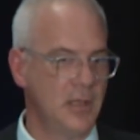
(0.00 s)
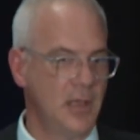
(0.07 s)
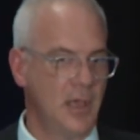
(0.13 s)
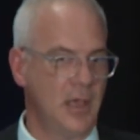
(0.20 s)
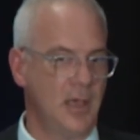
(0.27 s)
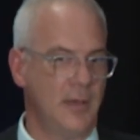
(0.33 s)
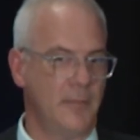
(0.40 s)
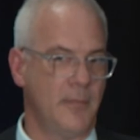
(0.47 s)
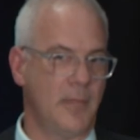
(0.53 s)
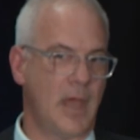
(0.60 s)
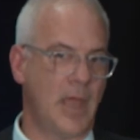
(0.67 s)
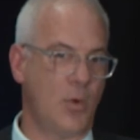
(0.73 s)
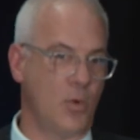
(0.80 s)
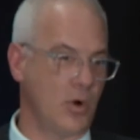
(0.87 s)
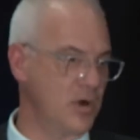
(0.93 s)

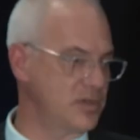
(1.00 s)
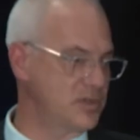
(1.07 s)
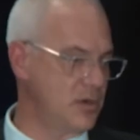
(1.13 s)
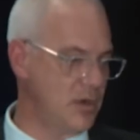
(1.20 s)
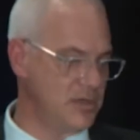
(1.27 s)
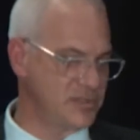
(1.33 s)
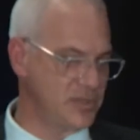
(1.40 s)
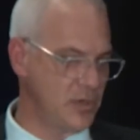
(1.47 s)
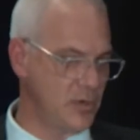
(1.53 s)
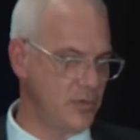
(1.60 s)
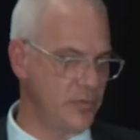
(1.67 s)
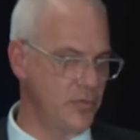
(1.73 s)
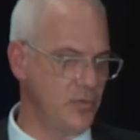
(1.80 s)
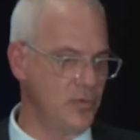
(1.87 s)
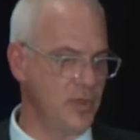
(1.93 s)
I worked also
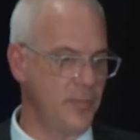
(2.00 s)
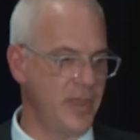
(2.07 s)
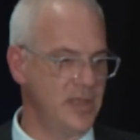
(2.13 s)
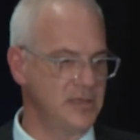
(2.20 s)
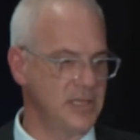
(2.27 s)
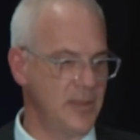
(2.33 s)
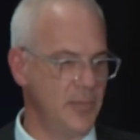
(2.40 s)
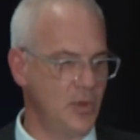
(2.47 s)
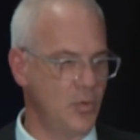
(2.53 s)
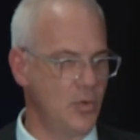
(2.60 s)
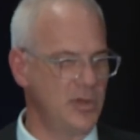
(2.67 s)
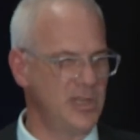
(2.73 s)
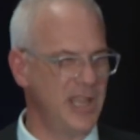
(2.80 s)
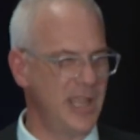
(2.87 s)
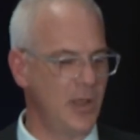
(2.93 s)
through the pandemic
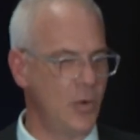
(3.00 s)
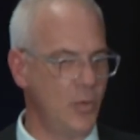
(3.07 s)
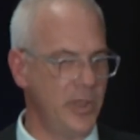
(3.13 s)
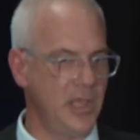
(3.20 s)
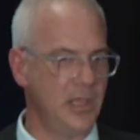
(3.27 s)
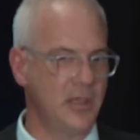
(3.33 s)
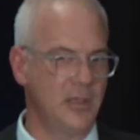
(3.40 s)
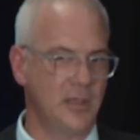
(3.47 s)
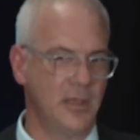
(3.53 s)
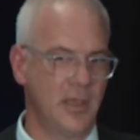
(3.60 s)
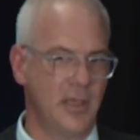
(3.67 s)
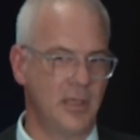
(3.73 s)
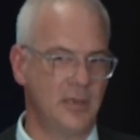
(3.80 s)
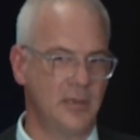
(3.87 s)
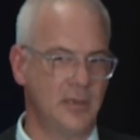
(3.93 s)
1 day a week,
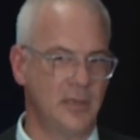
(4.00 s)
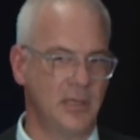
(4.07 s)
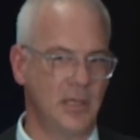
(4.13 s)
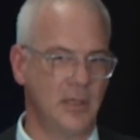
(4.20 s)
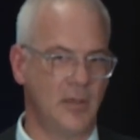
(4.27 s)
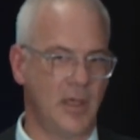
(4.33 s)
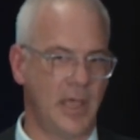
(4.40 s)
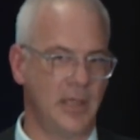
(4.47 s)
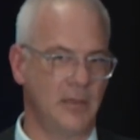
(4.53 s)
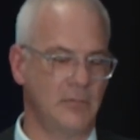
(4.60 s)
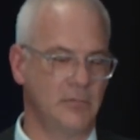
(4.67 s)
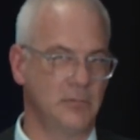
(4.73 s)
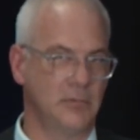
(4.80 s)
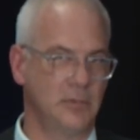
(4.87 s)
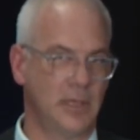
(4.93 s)
and I
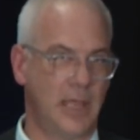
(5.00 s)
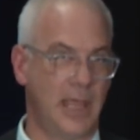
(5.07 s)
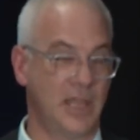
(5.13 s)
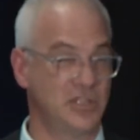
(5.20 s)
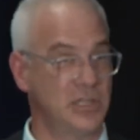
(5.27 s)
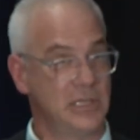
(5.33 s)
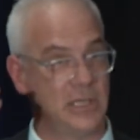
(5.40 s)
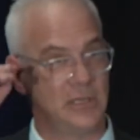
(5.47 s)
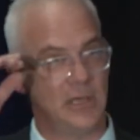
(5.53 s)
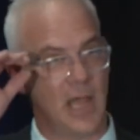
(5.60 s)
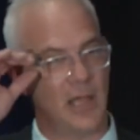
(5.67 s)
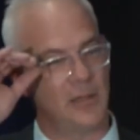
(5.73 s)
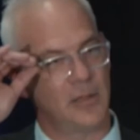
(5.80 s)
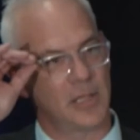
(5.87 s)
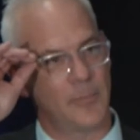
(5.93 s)
actually did
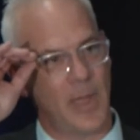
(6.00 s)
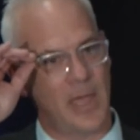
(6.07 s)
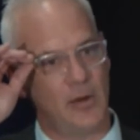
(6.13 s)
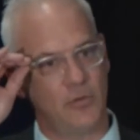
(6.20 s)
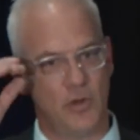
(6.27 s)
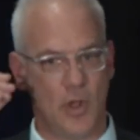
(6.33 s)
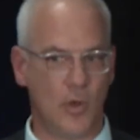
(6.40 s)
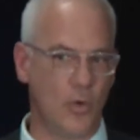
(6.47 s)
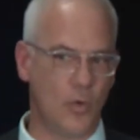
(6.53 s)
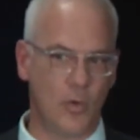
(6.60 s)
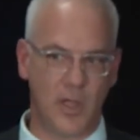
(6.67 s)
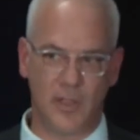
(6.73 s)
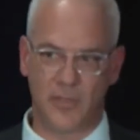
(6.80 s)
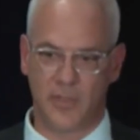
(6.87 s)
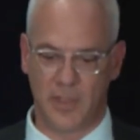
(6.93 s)
not look up. I don't know
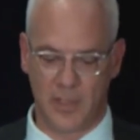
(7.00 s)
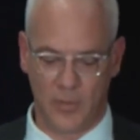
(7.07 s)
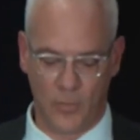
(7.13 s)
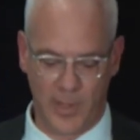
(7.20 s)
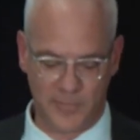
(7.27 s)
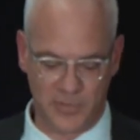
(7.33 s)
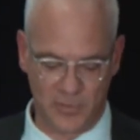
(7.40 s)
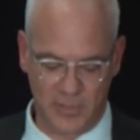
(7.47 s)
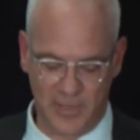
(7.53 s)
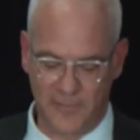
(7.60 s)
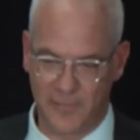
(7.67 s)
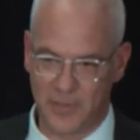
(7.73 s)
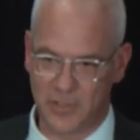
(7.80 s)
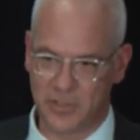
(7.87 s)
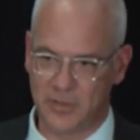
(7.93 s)
what the Webster
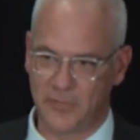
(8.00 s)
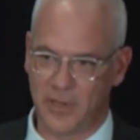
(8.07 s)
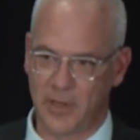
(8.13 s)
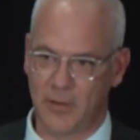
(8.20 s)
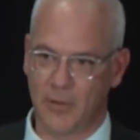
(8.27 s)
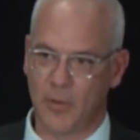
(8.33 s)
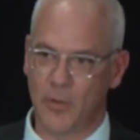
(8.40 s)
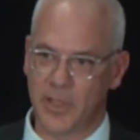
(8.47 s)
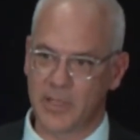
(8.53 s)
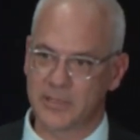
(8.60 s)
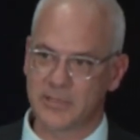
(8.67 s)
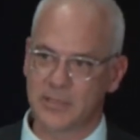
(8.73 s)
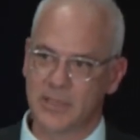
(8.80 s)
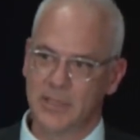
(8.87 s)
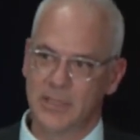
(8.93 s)
definition of a hero
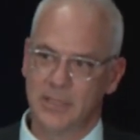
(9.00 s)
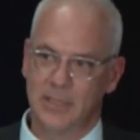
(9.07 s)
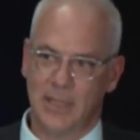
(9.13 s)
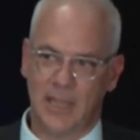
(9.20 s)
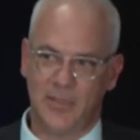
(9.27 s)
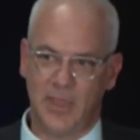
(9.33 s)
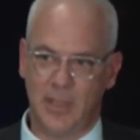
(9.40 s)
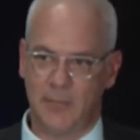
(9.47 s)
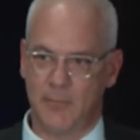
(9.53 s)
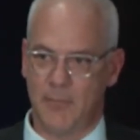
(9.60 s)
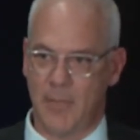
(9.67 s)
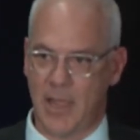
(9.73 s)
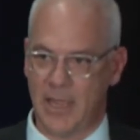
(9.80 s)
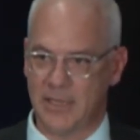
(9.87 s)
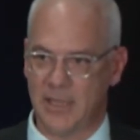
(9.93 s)
is. I think
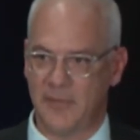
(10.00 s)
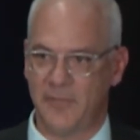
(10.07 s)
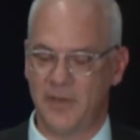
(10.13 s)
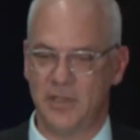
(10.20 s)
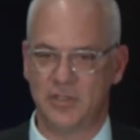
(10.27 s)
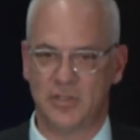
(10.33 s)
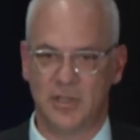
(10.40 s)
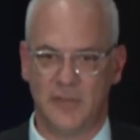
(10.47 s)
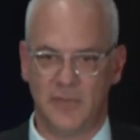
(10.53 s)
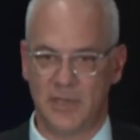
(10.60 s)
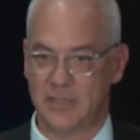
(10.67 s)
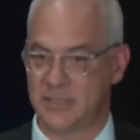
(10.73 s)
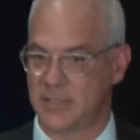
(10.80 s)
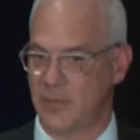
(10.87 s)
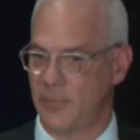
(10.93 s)
my definition of it
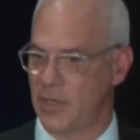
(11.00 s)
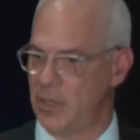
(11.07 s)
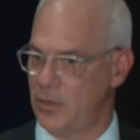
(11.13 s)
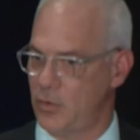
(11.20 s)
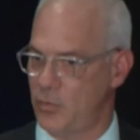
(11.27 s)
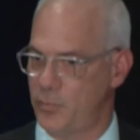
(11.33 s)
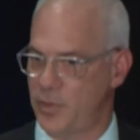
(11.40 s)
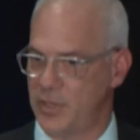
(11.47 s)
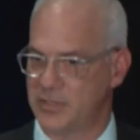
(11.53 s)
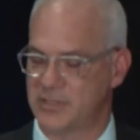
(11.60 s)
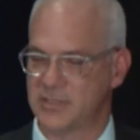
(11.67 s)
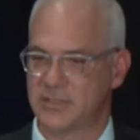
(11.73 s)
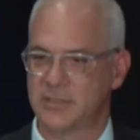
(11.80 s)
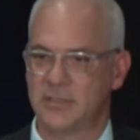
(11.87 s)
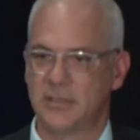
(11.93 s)
is somebody who
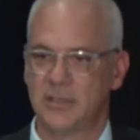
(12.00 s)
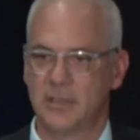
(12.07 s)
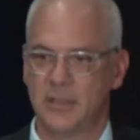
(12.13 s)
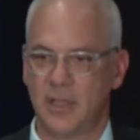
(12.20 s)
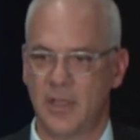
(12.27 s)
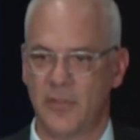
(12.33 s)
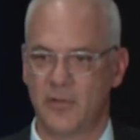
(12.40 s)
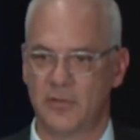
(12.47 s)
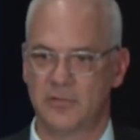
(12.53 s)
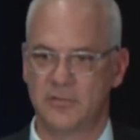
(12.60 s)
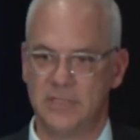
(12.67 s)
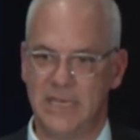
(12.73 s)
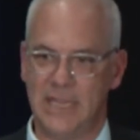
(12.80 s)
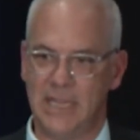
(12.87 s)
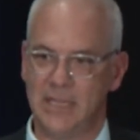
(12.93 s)
puts other
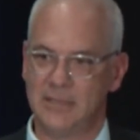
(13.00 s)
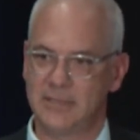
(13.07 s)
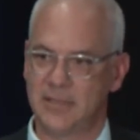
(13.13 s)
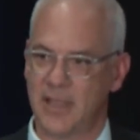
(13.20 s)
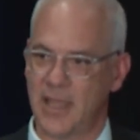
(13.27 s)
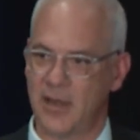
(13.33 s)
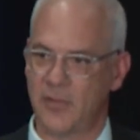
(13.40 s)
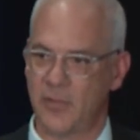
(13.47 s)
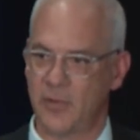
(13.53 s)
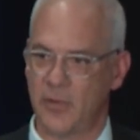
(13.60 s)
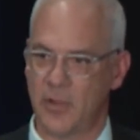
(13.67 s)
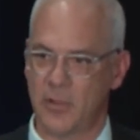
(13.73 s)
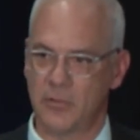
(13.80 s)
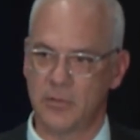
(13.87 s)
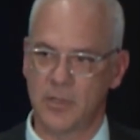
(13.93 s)
needs ahead of
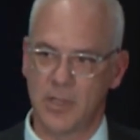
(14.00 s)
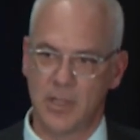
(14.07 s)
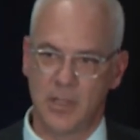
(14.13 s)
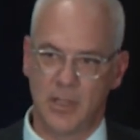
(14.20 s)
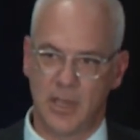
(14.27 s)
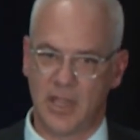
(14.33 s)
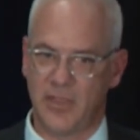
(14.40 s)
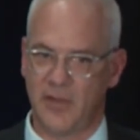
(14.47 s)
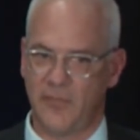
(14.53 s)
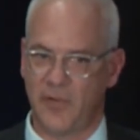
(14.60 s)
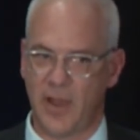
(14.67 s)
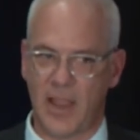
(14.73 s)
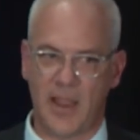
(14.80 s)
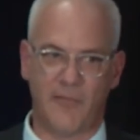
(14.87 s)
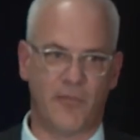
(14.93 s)
their own. And I think
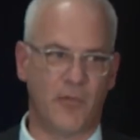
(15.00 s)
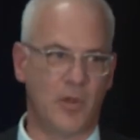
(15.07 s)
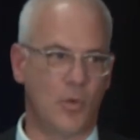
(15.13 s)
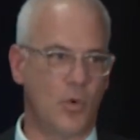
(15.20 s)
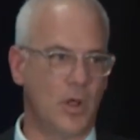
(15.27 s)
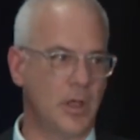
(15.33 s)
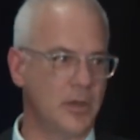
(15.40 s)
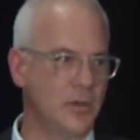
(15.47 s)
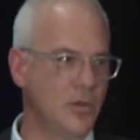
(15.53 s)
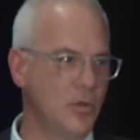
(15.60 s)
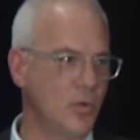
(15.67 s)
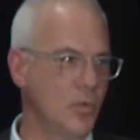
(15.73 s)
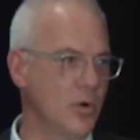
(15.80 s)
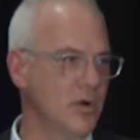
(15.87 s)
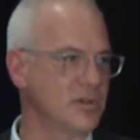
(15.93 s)
for everyone
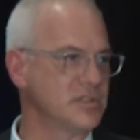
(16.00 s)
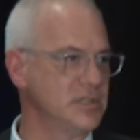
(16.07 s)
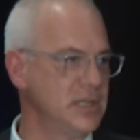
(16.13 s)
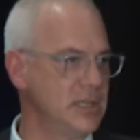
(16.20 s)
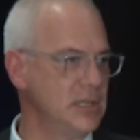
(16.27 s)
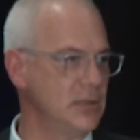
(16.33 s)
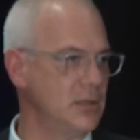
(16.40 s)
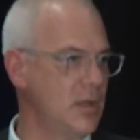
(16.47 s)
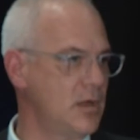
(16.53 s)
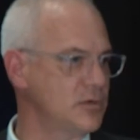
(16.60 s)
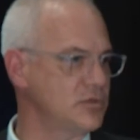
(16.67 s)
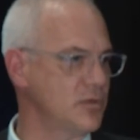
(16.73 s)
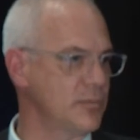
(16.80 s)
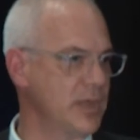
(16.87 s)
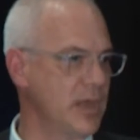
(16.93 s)
who worked in
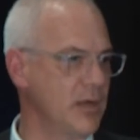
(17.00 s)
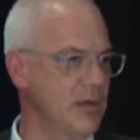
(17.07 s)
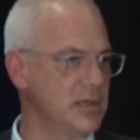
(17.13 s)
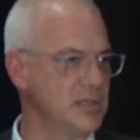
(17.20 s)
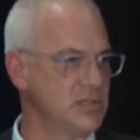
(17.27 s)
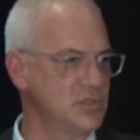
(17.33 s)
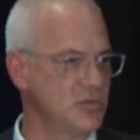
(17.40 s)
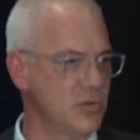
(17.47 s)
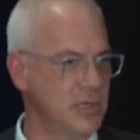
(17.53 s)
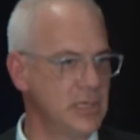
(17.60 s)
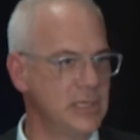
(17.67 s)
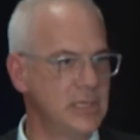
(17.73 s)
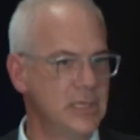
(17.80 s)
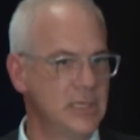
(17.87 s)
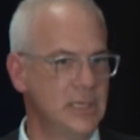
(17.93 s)
long-term care industry
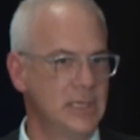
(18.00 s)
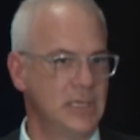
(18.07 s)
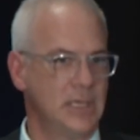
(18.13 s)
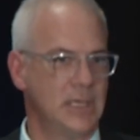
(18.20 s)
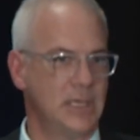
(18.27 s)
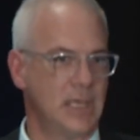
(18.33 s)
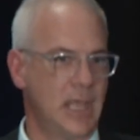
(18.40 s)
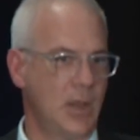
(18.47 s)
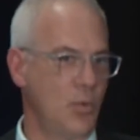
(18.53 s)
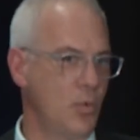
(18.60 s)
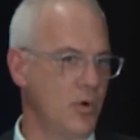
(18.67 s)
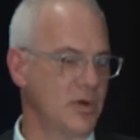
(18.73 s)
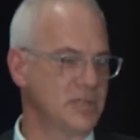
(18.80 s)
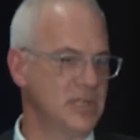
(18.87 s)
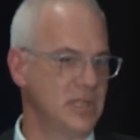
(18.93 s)
and
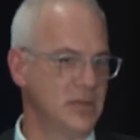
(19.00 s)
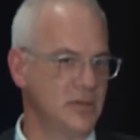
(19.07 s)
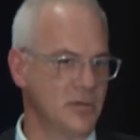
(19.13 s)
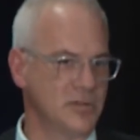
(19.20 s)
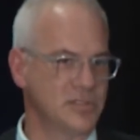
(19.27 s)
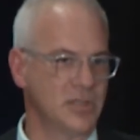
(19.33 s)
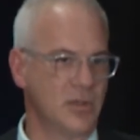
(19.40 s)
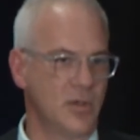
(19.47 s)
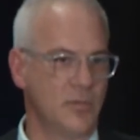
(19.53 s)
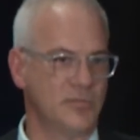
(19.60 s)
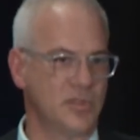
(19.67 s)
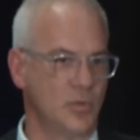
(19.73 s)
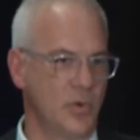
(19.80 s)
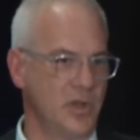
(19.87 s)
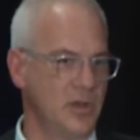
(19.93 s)
worked in nursing homes
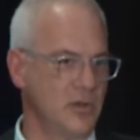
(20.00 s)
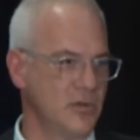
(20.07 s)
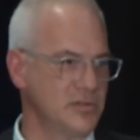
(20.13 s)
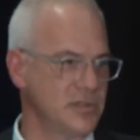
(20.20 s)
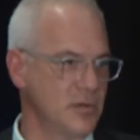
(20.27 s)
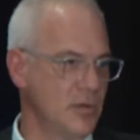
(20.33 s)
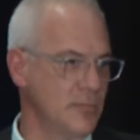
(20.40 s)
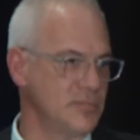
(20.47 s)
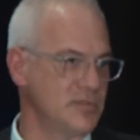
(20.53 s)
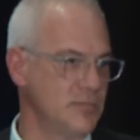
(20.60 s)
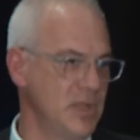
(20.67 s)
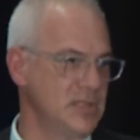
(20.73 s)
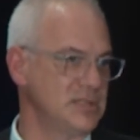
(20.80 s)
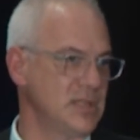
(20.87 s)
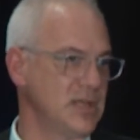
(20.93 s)
and went in nursing homes
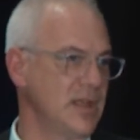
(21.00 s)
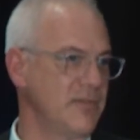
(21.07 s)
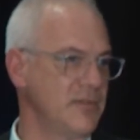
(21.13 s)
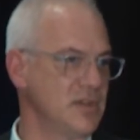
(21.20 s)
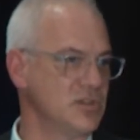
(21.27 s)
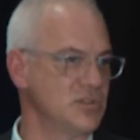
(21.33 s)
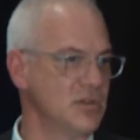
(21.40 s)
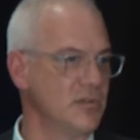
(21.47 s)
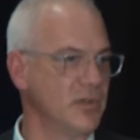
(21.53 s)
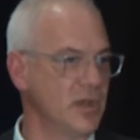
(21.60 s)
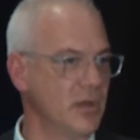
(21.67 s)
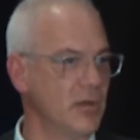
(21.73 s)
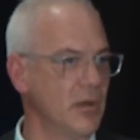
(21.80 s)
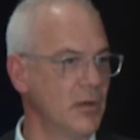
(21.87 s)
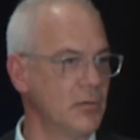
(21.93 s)
meets the definition of a
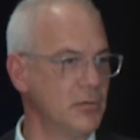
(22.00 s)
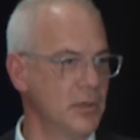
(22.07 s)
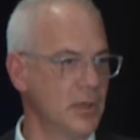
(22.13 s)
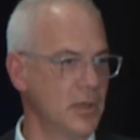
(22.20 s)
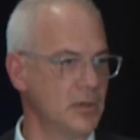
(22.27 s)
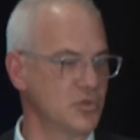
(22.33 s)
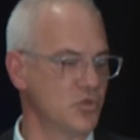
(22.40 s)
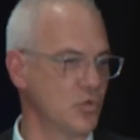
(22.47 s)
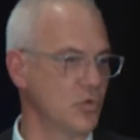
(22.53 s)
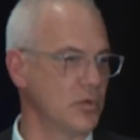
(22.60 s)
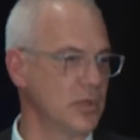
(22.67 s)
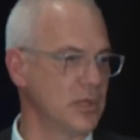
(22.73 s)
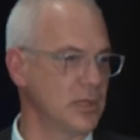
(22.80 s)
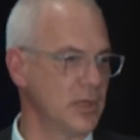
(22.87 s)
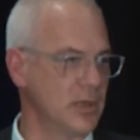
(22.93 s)
hero,
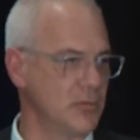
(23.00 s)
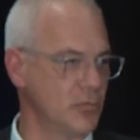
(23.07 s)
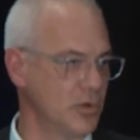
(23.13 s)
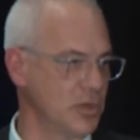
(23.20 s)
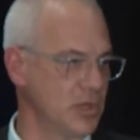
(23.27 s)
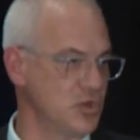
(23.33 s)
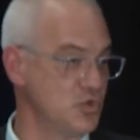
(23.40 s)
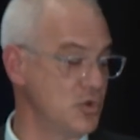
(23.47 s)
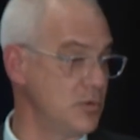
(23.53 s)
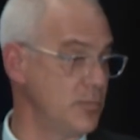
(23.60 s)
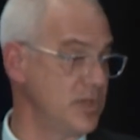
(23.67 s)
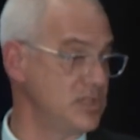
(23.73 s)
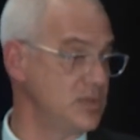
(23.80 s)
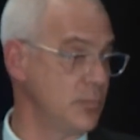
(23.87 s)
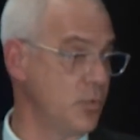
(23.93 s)
truly, and really should
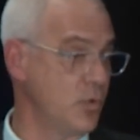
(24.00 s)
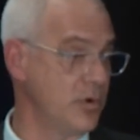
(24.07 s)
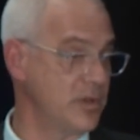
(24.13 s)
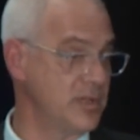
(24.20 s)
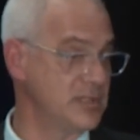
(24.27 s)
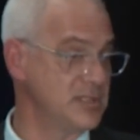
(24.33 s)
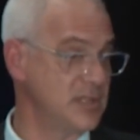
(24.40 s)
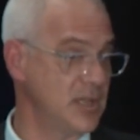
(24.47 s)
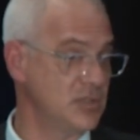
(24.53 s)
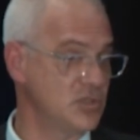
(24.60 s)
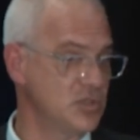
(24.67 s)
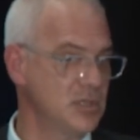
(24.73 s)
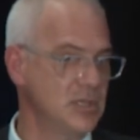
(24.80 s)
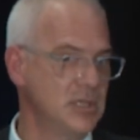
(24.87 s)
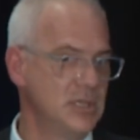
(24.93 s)
be supported as such.